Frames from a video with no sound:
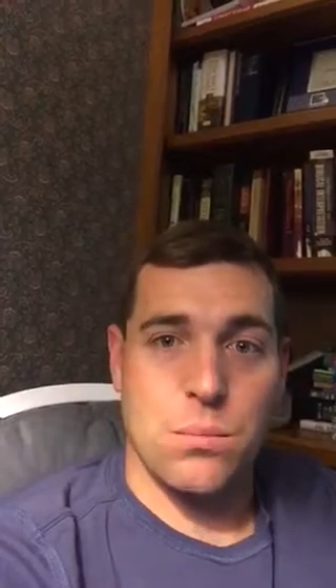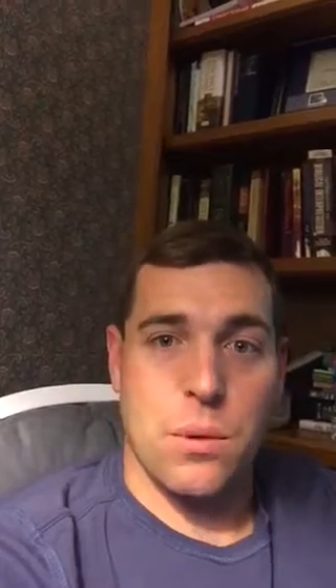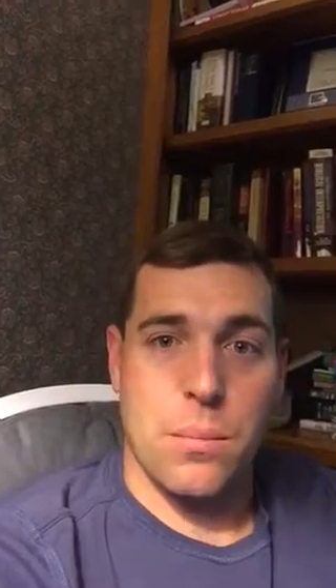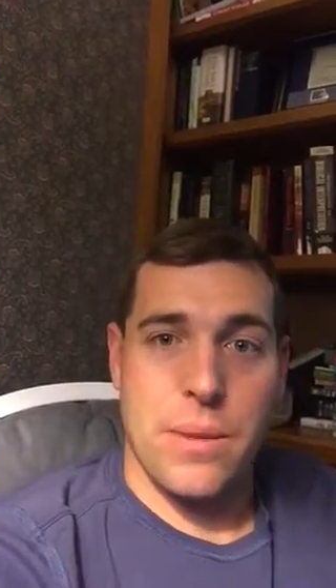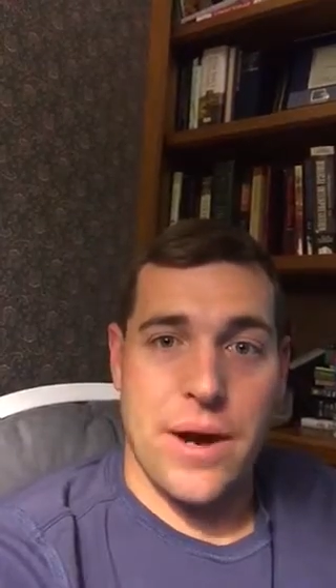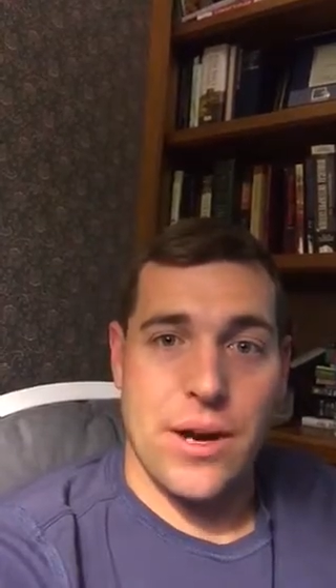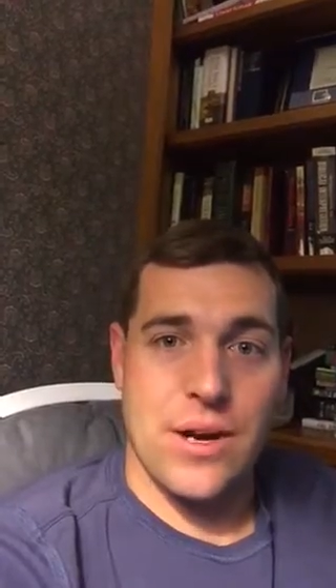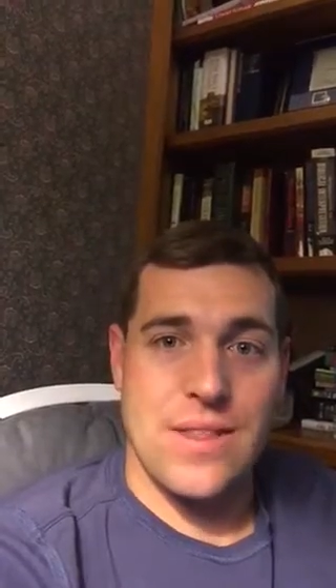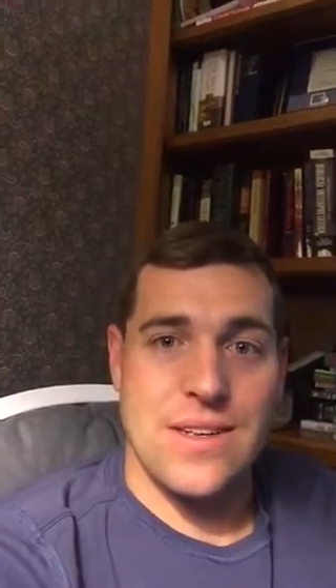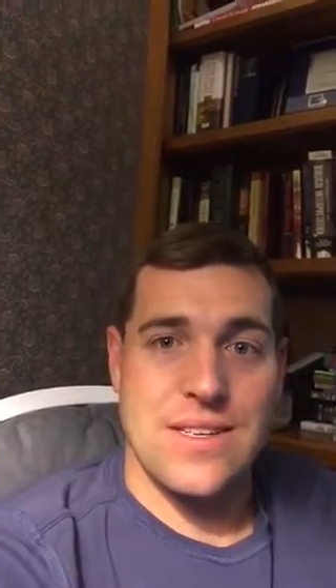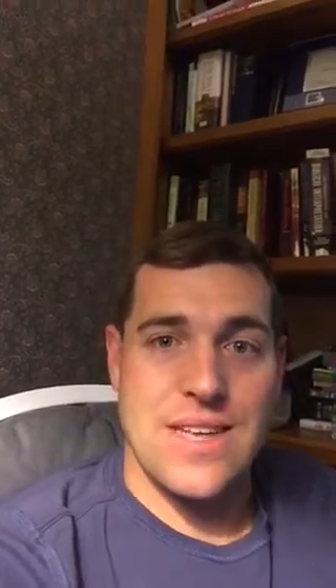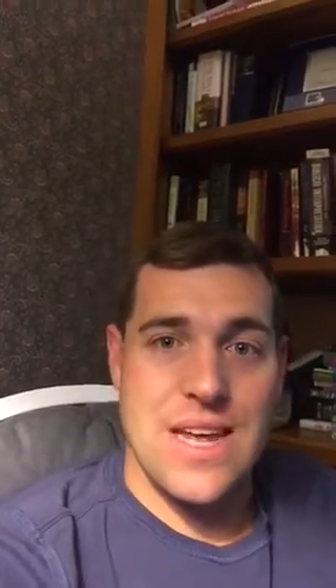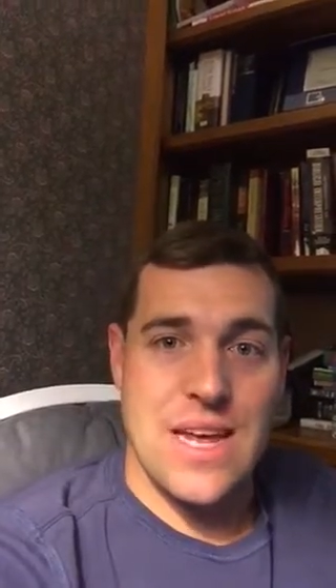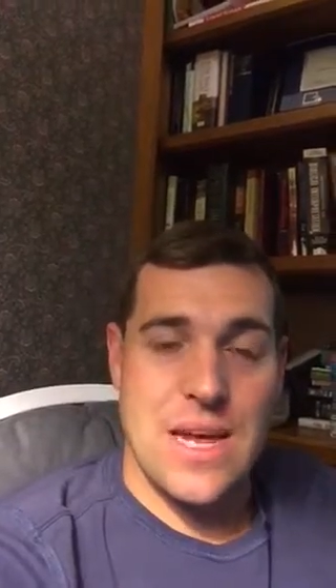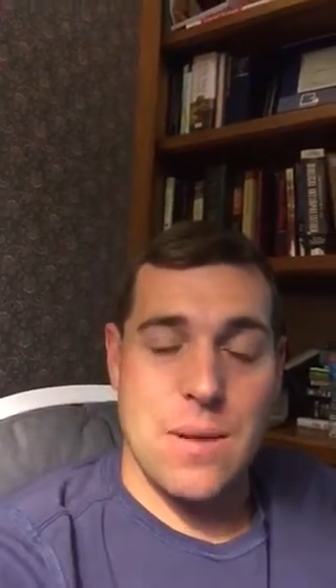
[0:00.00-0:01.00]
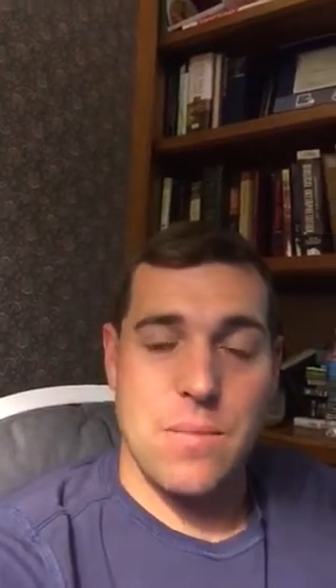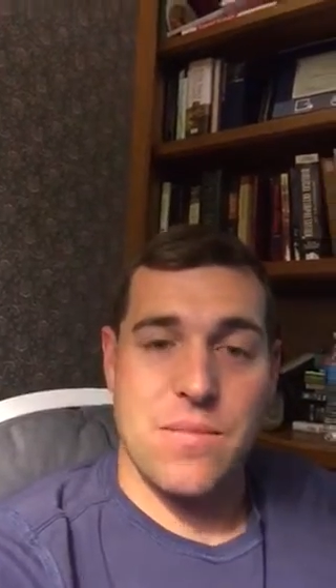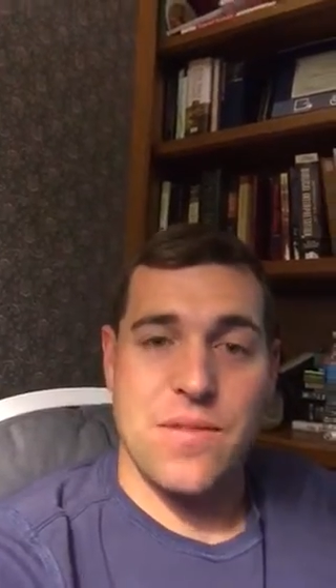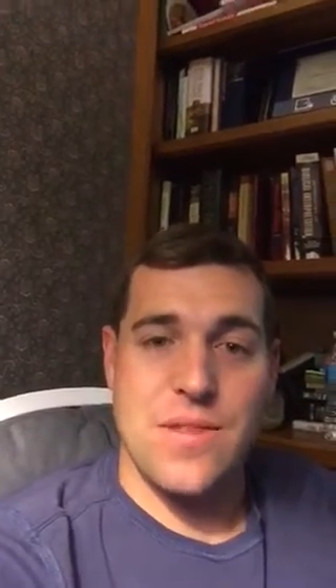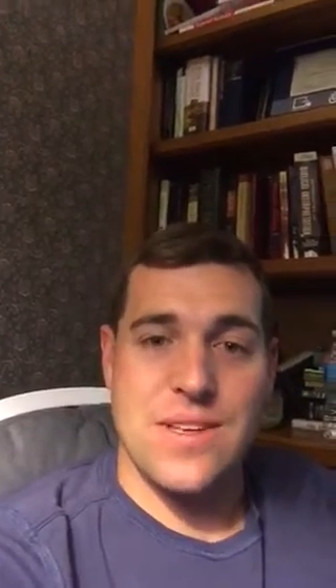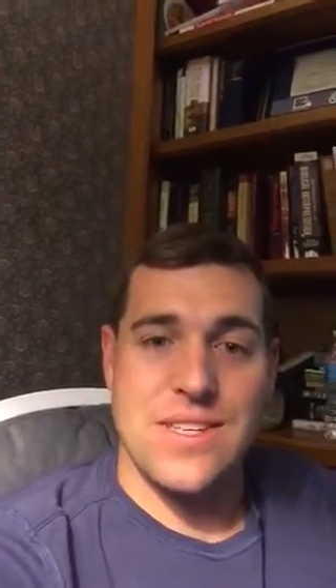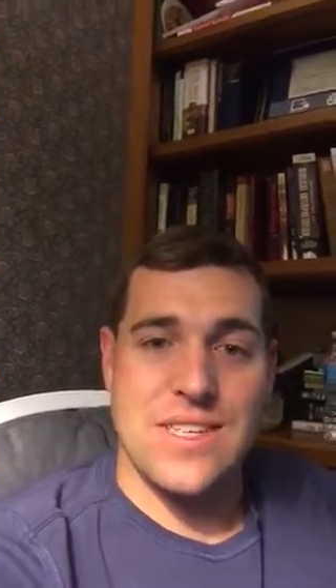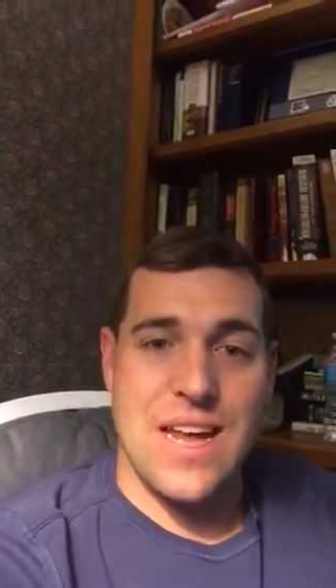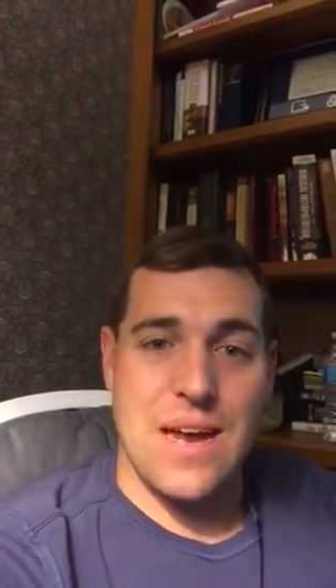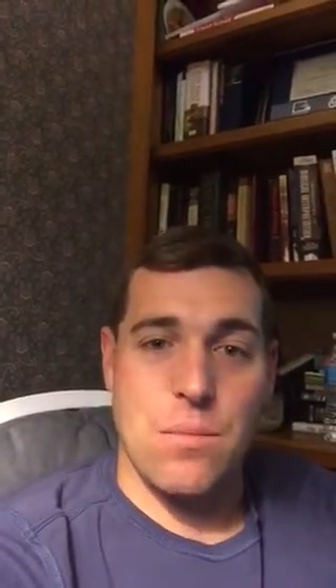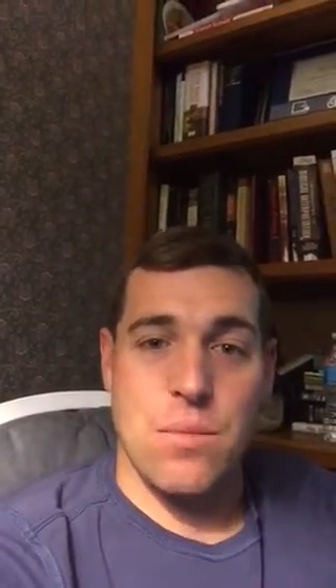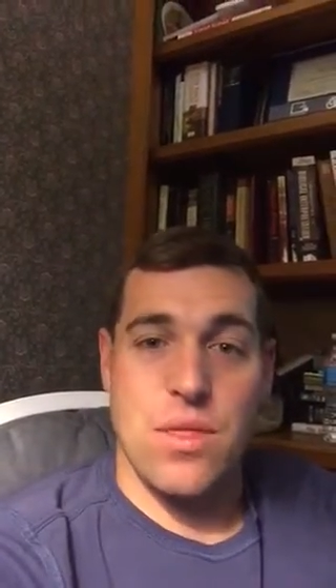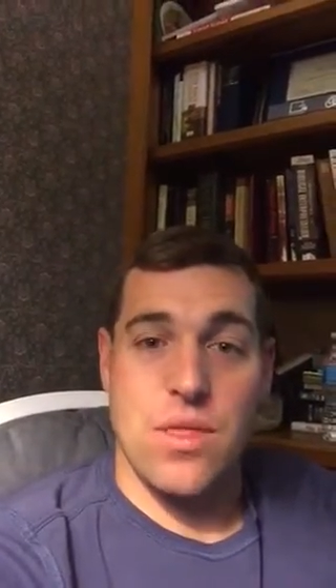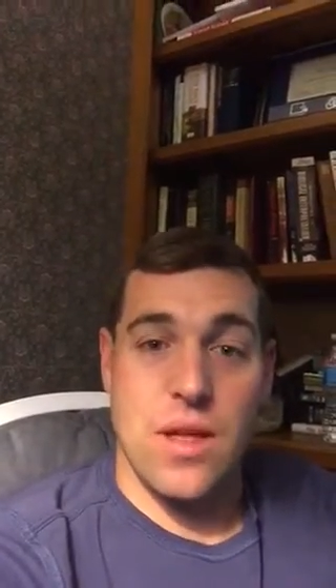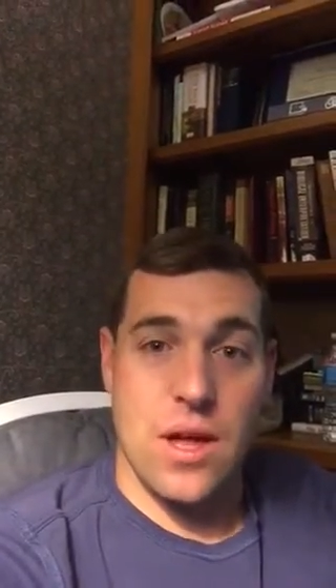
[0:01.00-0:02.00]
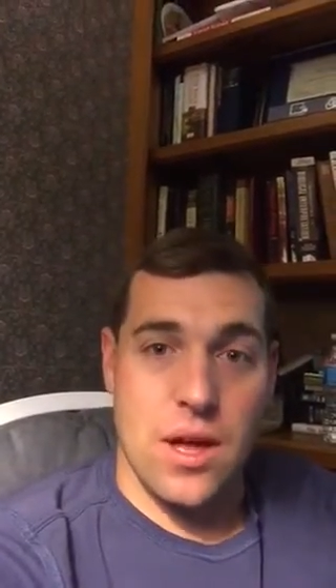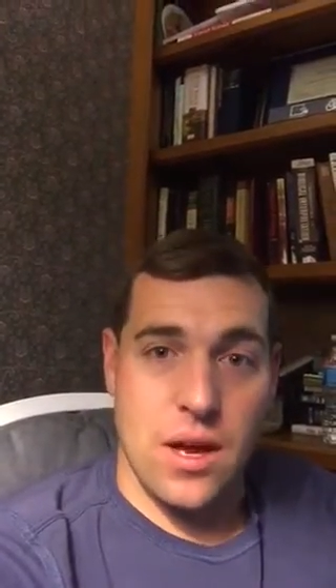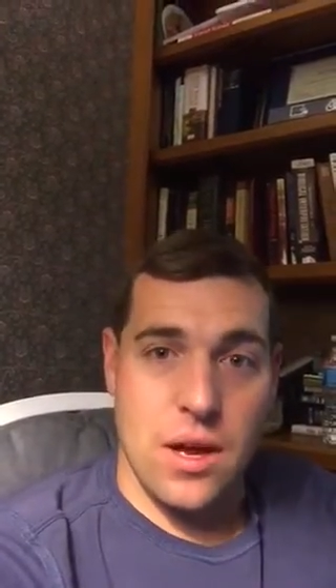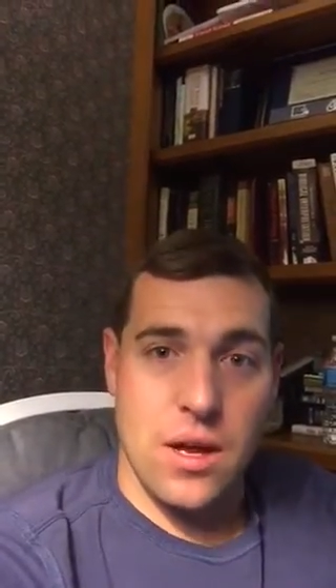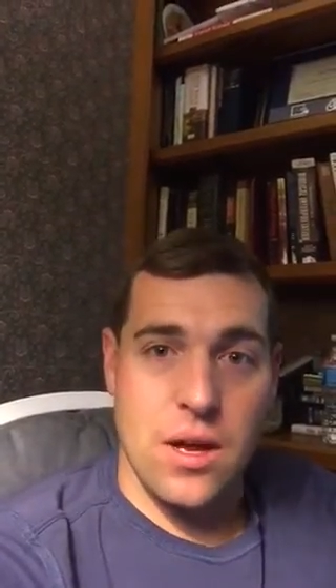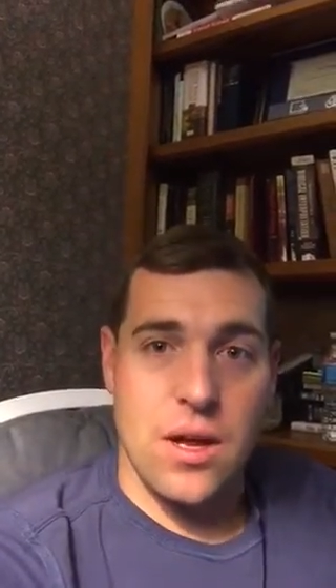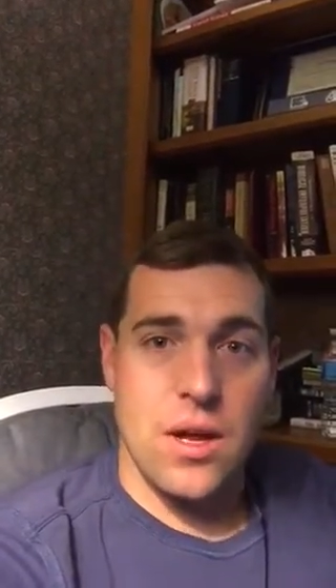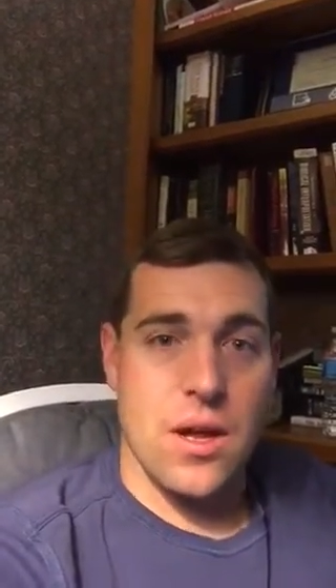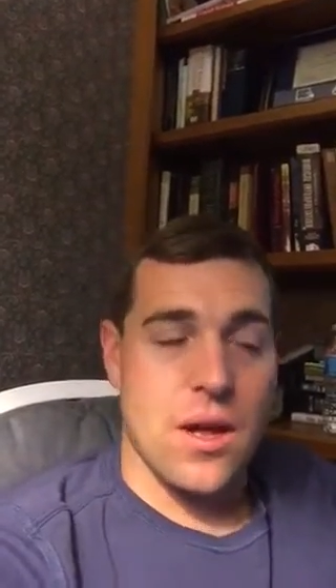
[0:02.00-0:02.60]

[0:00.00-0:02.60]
preparing the team for the same thing.